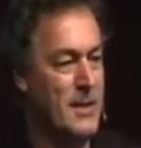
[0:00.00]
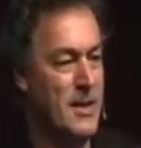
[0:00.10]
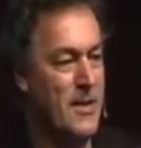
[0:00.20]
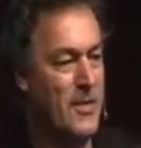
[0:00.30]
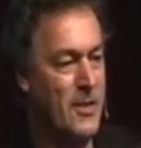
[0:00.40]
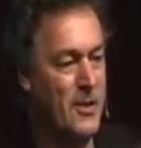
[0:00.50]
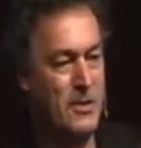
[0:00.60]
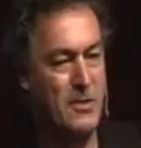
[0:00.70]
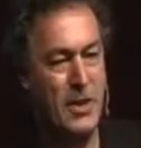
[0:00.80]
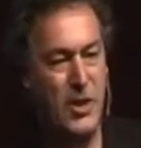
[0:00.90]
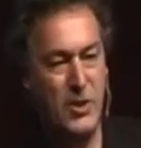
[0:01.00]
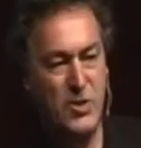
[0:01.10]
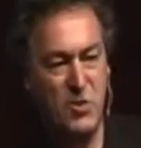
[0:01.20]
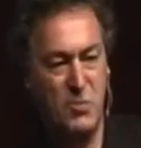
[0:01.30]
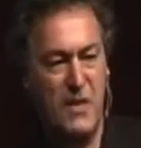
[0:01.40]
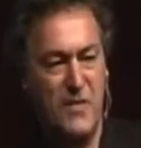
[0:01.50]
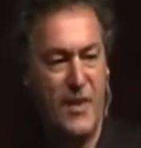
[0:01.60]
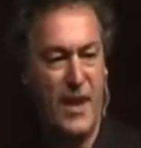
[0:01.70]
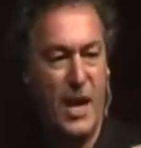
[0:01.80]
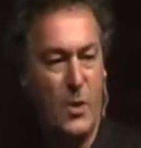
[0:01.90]
Okay? It used to be that
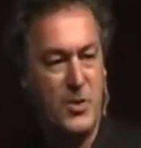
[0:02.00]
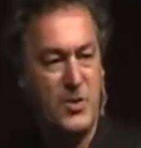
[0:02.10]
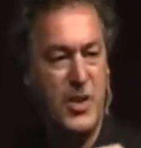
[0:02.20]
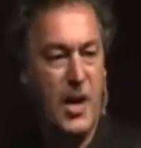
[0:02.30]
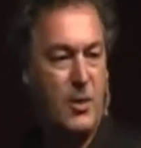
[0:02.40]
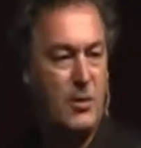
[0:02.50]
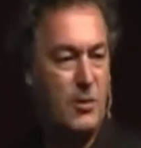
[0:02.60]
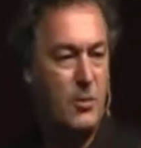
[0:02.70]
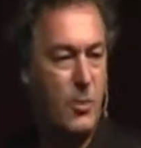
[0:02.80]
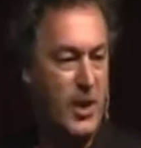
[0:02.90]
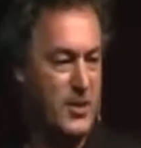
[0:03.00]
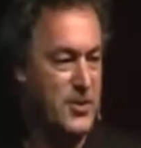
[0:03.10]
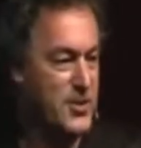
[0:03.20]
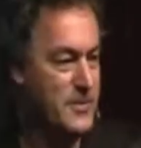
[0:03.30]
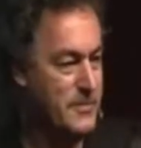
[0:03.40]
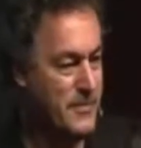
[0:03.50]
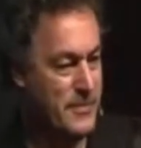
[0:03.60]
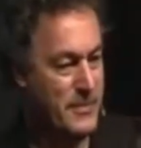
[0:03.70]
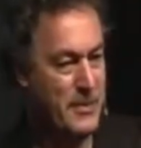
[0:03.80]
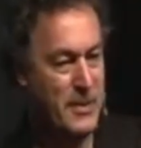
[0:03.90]
the loudest yeller wins.
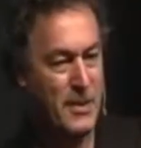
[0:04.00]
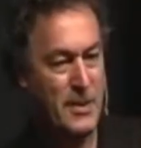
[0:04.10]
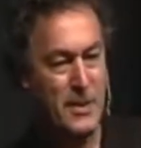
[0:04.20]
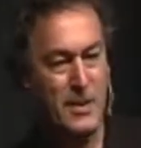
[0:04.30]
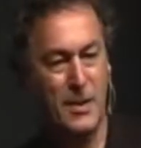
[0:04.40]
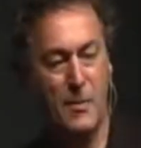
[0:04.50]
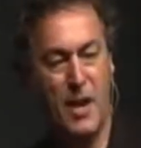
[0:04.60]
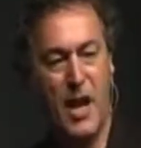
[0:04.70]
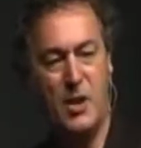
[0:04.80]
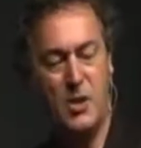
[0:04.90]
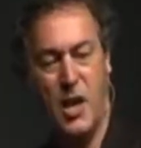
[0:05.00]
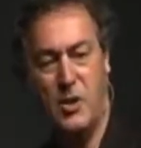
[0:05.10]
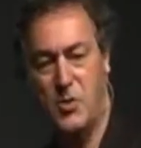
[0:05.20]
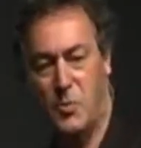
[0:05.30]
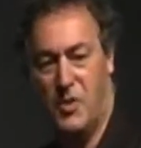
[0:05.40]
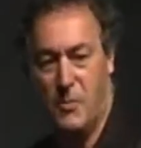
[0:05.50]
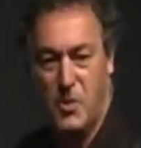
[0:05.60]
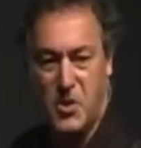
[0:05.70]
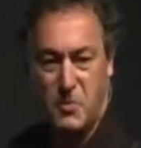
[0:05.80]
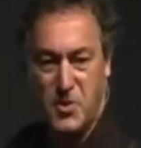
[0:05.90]
I mean, I used to be in the
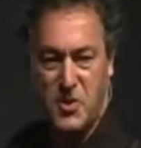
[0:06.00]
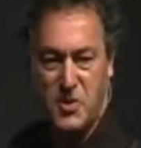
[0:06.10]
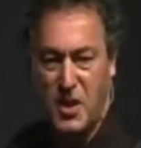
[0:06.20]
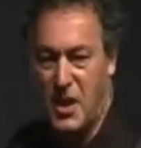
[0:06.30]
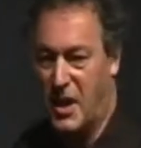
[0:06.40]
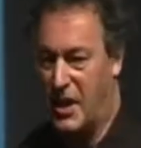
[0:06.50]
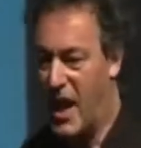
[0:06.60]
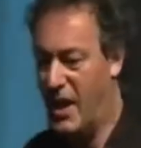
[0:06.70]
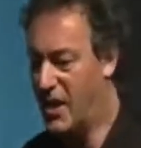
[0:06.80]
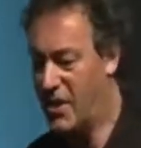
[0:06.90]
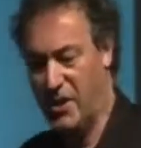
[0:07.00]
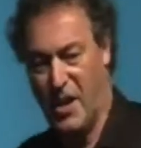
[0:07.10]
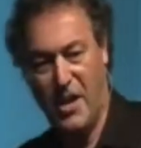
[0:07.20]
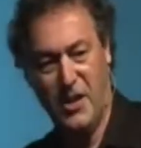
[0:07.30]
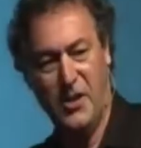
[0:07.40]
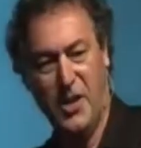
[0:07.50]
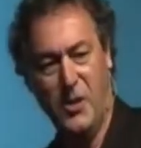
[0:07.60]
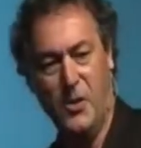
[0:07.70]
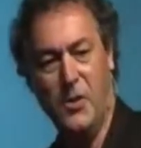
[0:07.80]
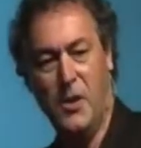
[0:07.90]
music business, and I can tell
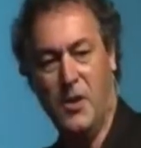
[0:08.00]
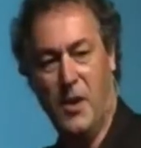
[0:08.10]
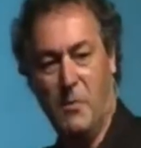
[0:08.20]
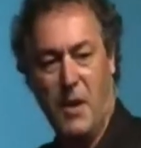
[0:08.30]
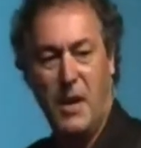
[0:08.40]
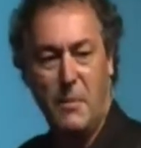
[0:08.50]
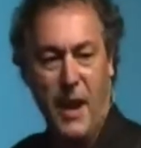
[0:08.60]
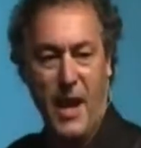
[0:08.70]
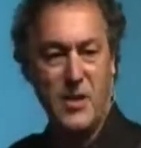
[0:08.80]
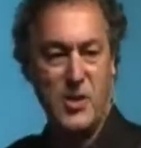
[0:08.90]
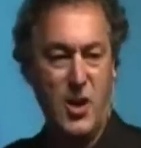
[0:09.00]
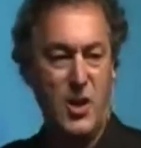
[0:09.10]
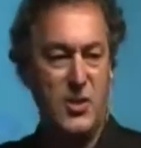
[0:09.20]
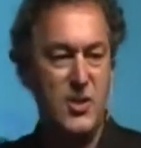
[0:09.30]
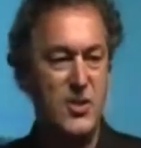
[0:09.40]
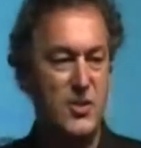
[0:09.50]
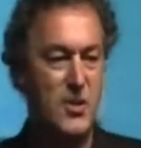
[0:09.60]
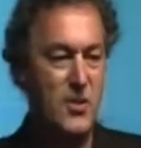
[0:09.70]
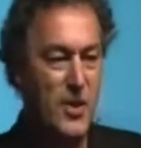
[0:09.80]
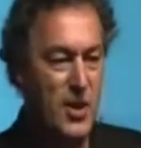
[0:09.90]
you that many bands and artists
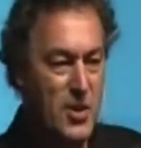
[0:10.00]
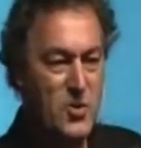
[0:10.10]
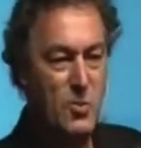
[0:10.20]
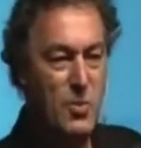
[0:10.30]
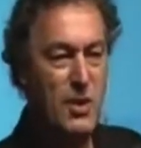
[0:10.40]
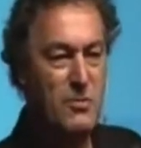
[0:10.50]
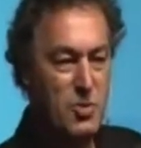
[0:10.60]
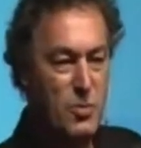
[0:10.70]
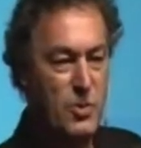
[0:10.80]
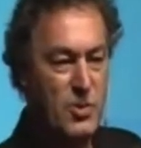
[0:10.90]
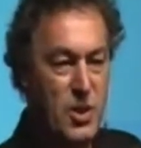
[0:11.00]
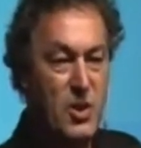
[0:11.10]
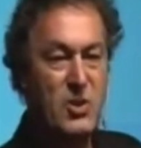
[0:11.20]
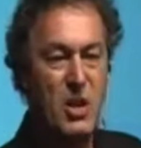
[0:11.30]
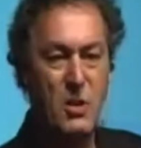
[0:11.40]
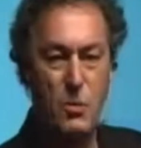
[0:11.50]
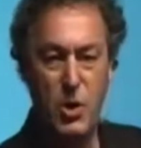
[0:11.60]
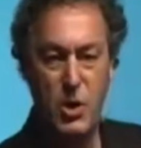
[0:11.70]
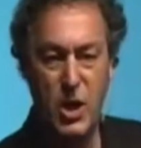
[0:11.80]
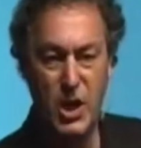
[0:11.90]
that used to be superstars
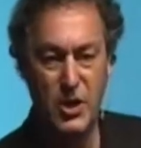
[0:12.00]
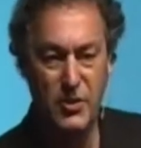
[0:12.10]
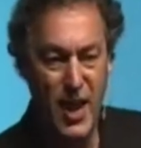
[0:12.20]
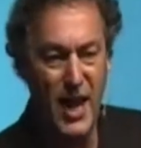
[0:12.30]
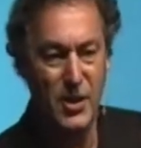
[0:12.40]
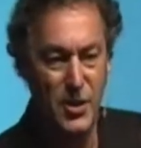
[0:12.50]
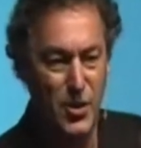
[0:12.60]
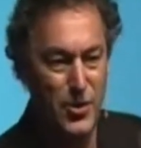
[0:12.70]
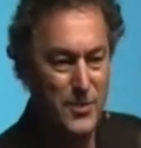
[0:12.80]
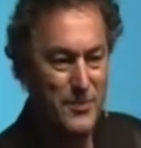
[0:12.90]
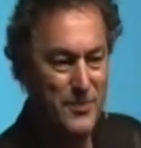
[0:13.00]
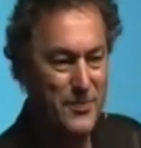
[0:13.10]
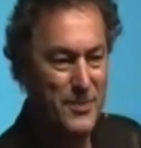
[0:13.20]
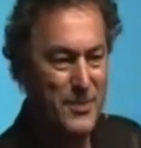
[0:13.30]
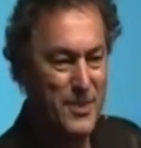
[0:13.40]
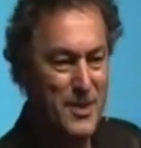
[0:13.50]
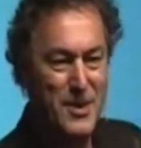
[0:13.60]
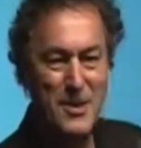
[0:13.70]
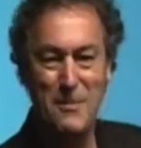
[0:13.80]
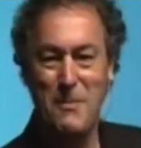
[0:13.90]
were not that good.
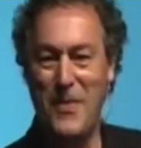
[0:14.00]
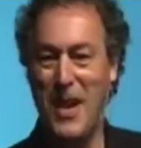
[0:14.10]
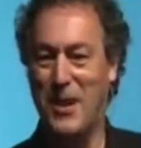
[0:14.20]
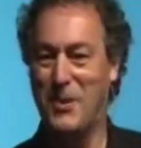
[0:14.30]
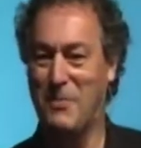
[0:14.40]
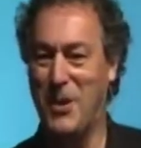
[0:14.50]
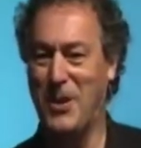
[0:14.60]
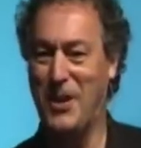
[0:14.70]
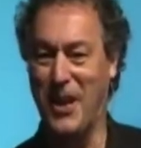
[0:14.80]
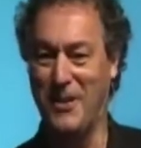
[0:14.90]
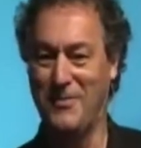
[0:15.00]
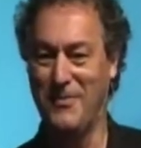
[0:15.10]
But they had good marketing.